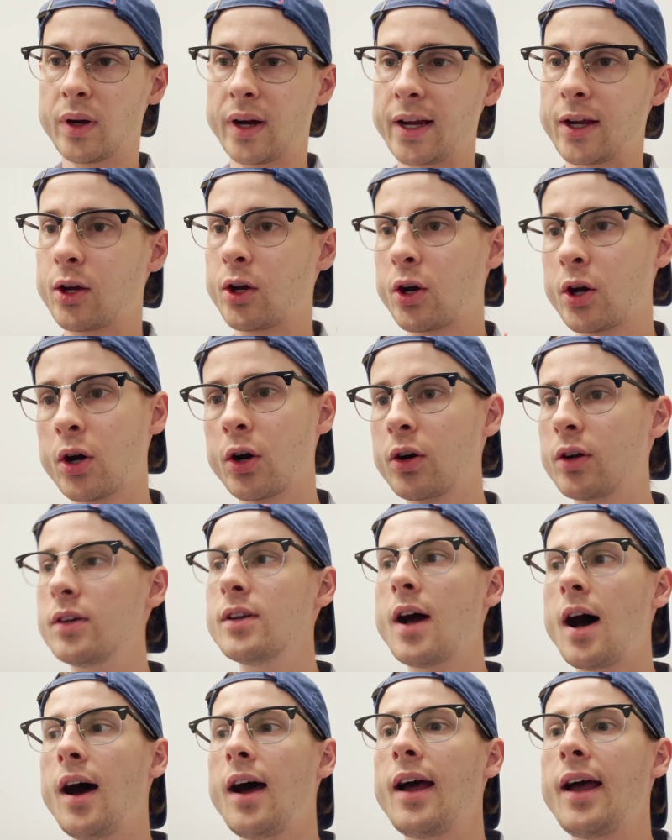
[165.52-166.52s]
I could
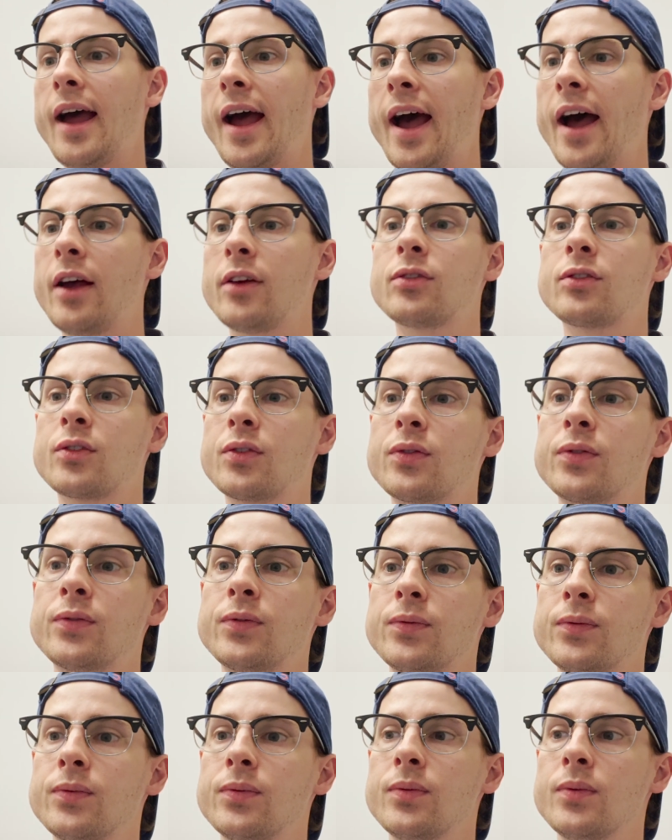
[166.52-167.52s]
not ask
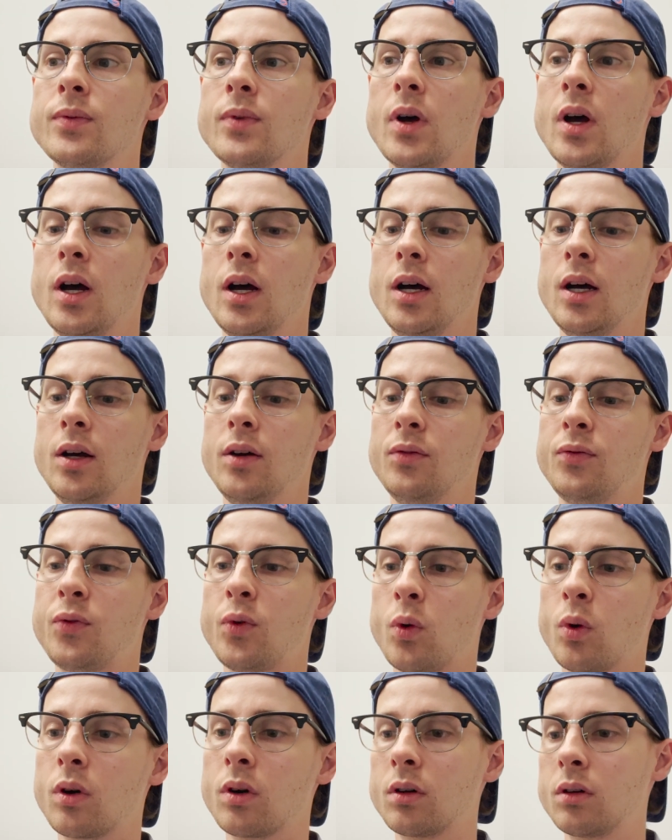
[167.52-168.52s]

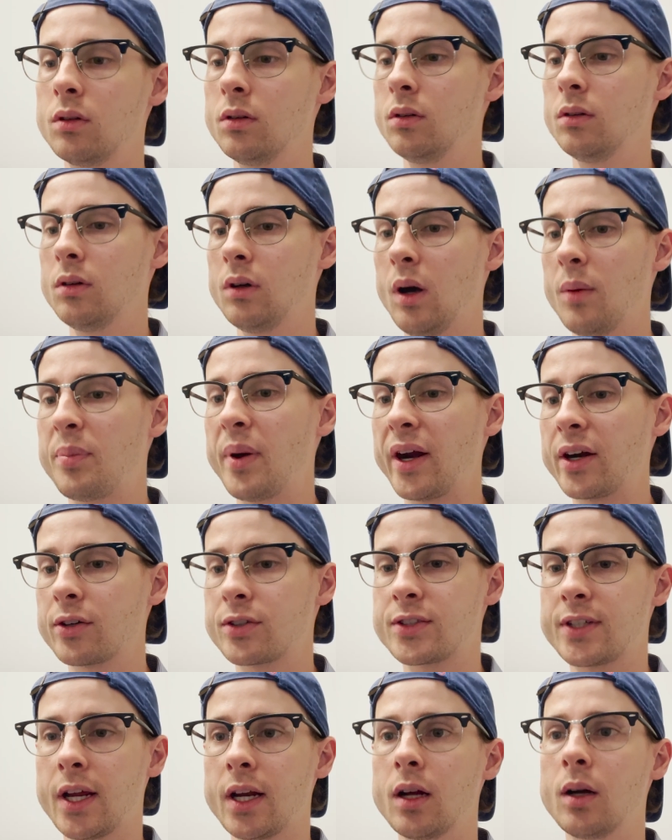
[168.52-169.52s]
for a better
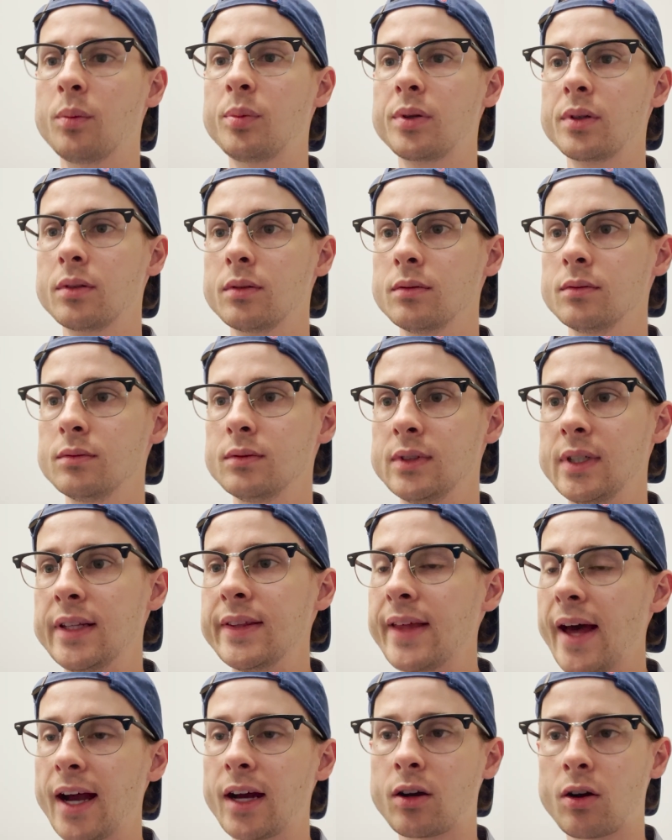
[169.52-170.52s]
setup in
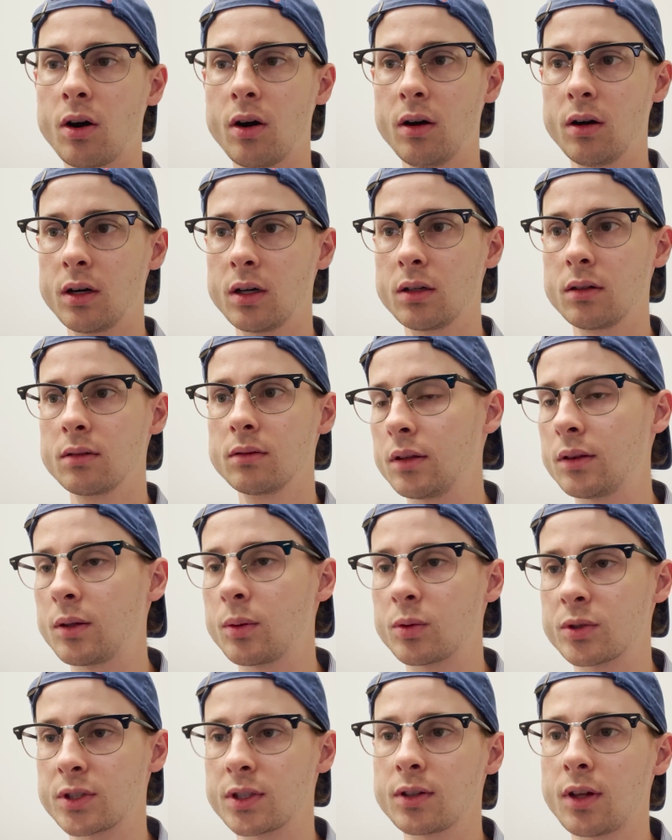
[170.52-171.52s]
that car. There
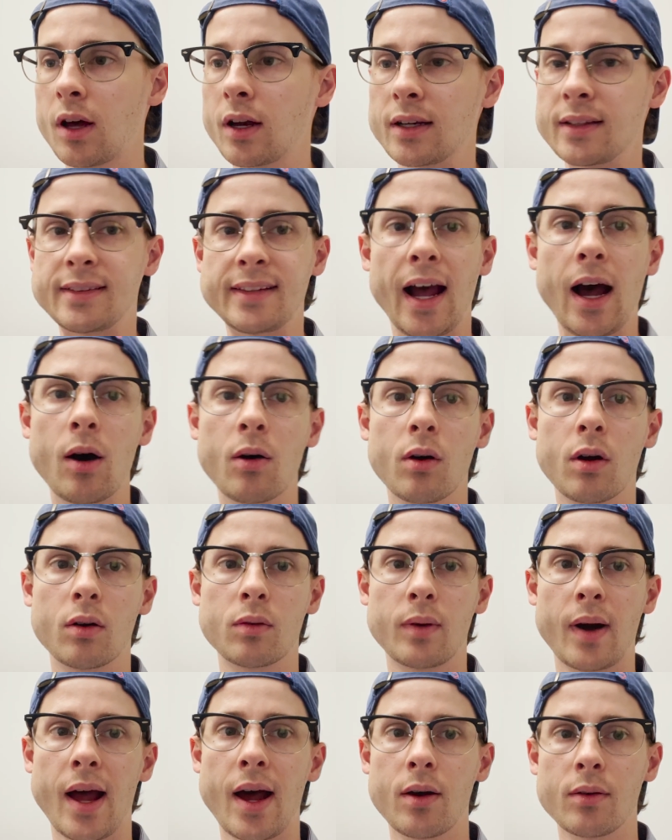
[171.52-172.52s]
was a lot of doubt
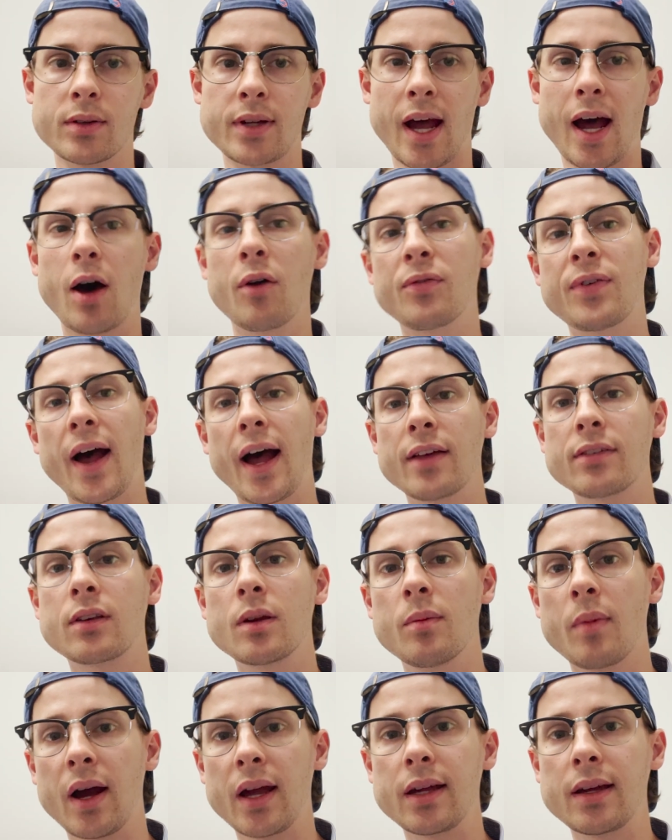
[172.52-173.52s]
around how fast
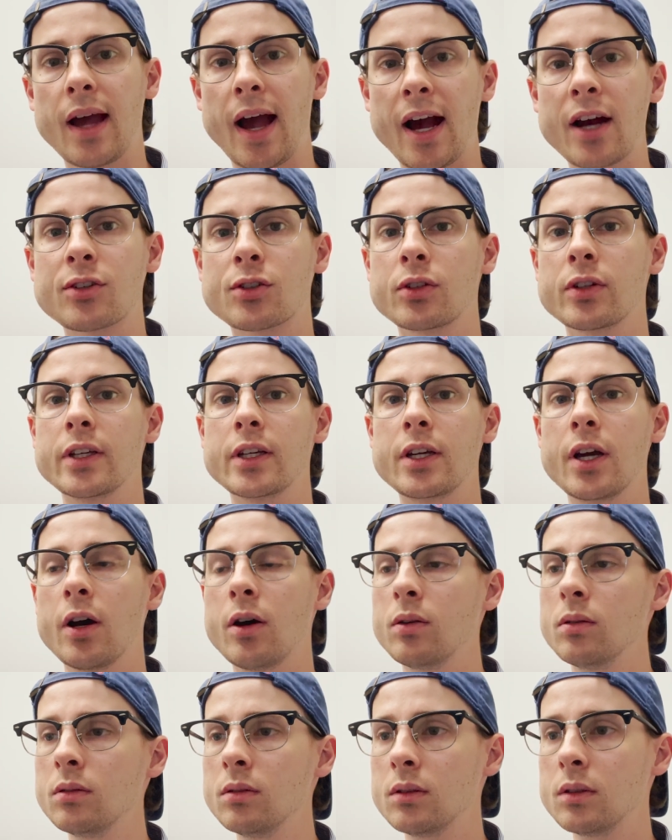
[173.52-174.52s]
it might actually
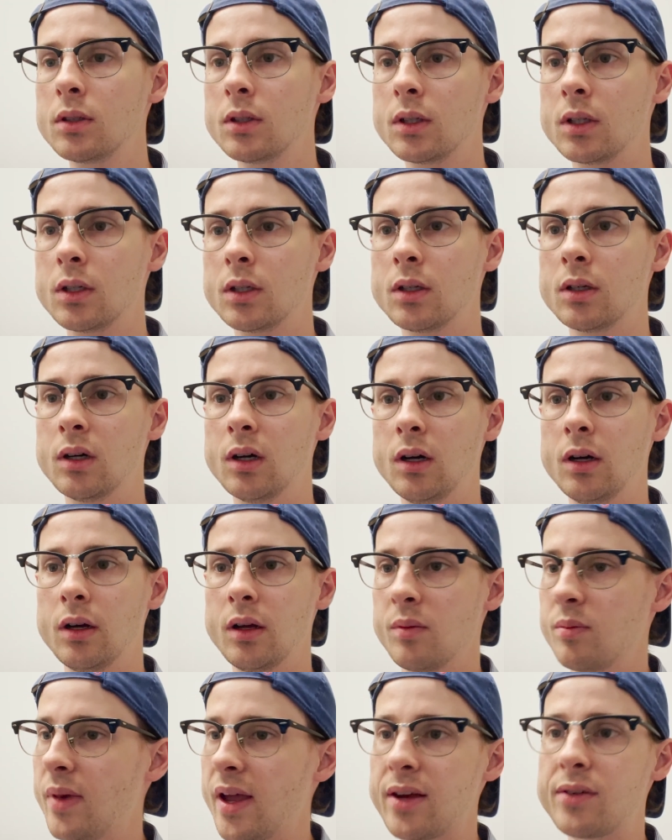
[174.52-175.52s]
go.
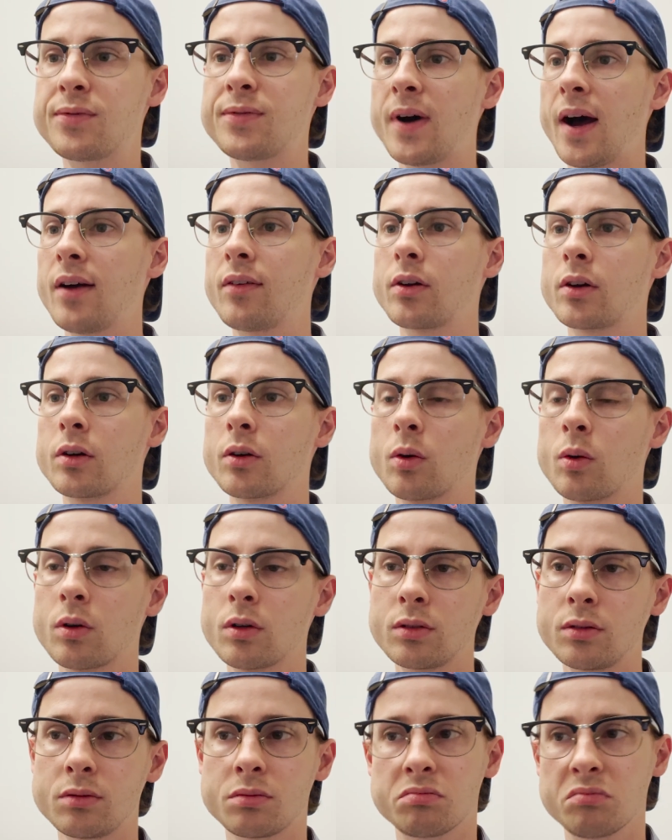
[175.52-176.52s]
It made 500
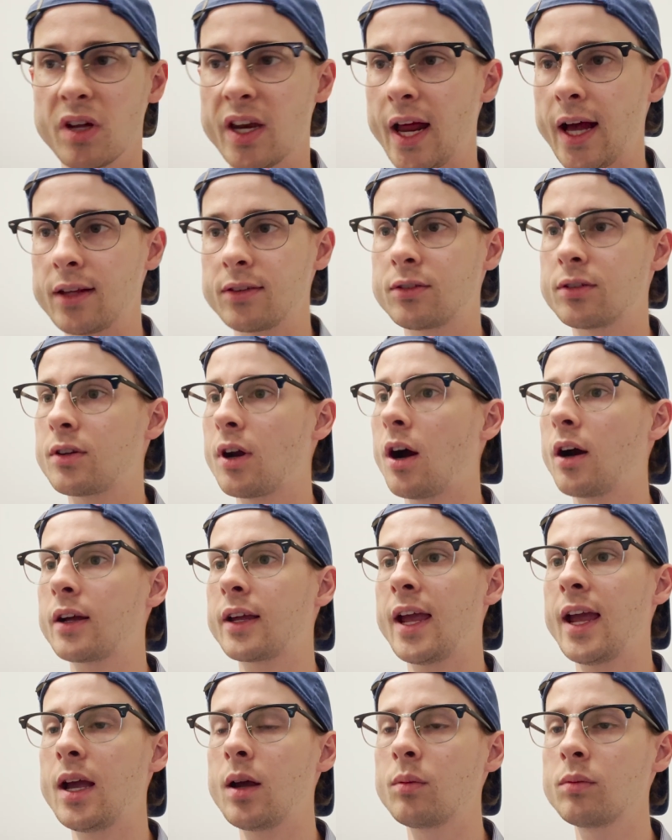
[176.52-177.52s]
horse. It had stock
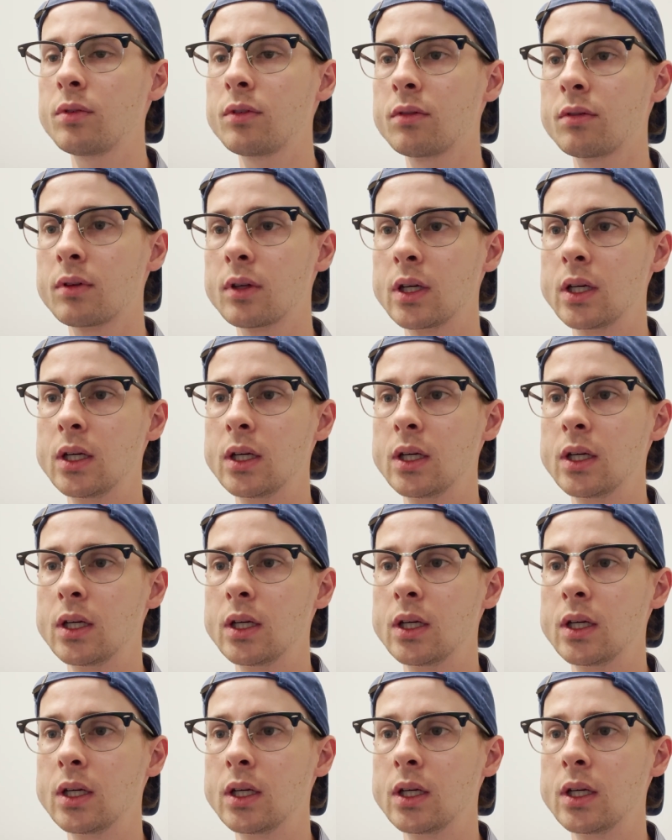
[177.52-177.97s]
cams.